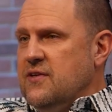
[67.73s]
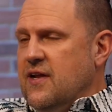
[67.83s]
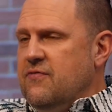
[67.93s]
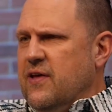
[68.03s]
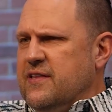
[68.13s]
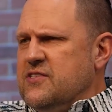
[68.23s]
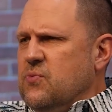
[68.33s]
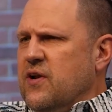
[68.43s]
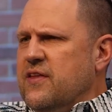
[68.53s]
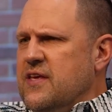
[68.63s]
And I feel like that's
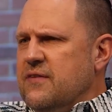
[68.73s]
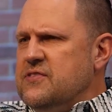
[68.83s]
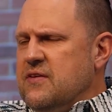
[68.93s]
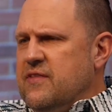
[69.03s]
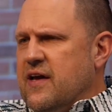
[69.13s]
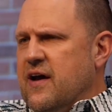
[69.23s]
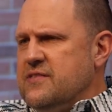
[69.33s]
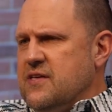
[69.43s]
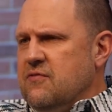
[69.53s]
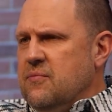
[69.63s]
one of the gifts even that
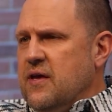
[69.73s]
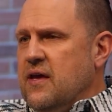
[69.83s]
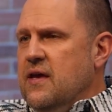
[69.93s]
God's given me,